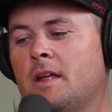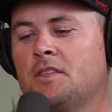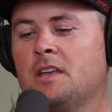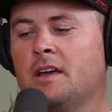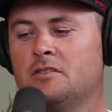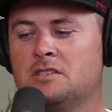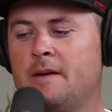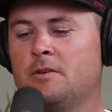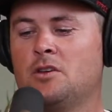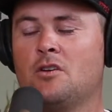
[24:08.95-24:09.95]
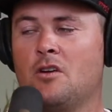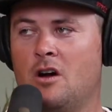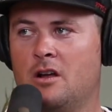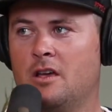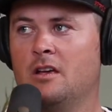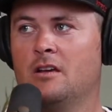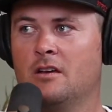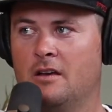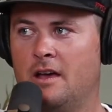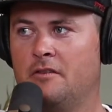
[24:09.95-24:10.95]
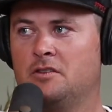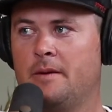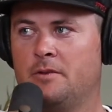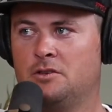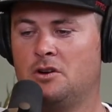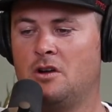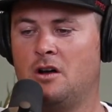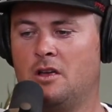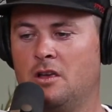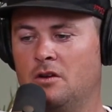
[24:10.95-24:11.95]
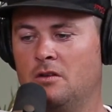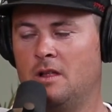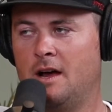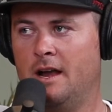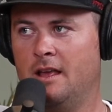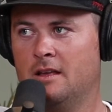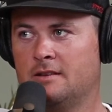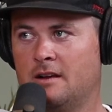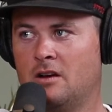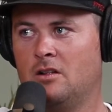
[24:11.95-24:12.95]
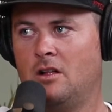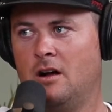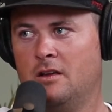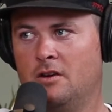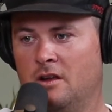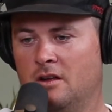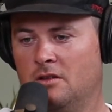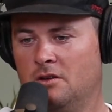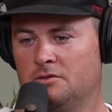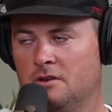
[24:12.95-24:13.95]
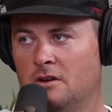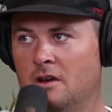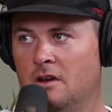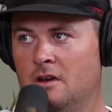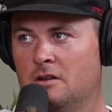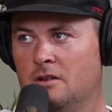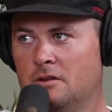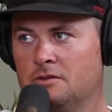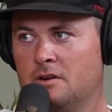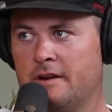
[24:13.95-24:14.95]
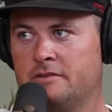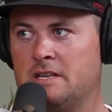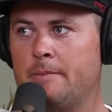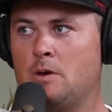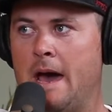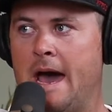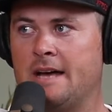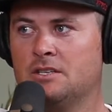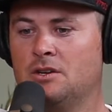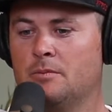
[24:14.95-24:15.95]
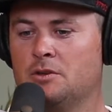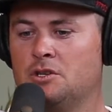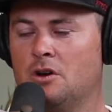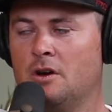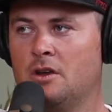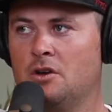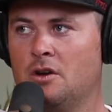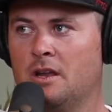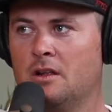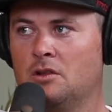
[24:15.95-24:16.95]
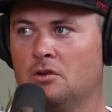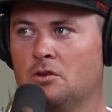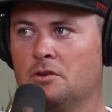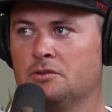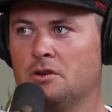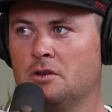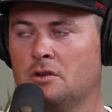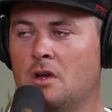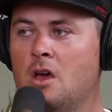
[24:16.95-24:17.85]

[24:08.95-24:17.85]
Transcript: think every time that you're knocking, you're aligning. It's like a clock. You're getting closer. And every time you ask, you're maturing and you're getting a little closer and a little,